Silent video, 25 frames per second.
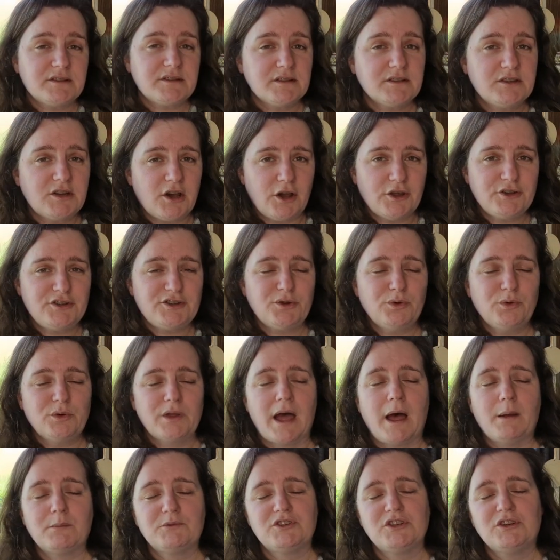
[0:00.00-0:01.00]
the title
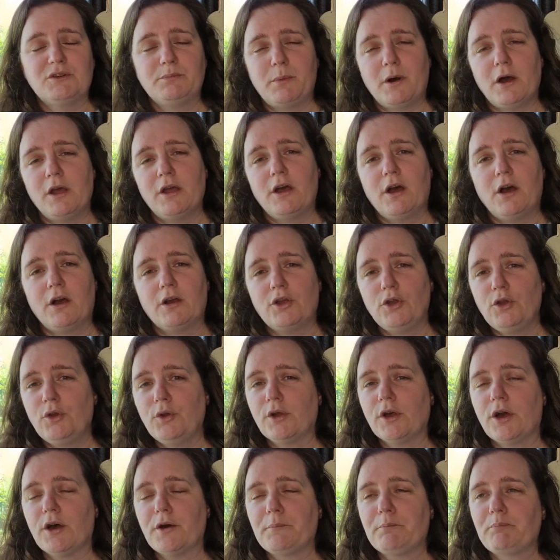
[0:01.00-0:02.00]
Captured by Her
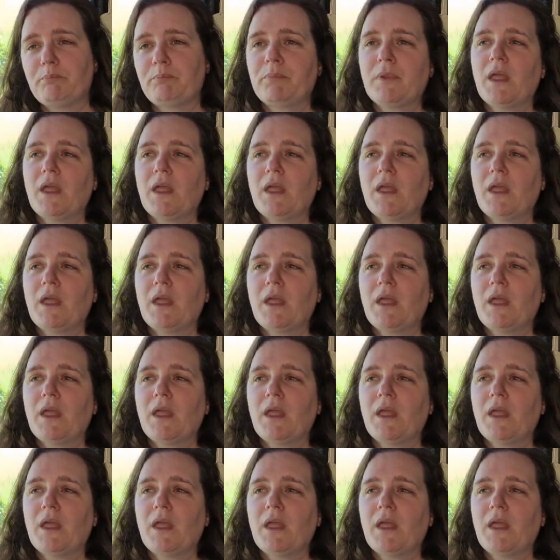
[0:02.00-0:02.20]
Cougar.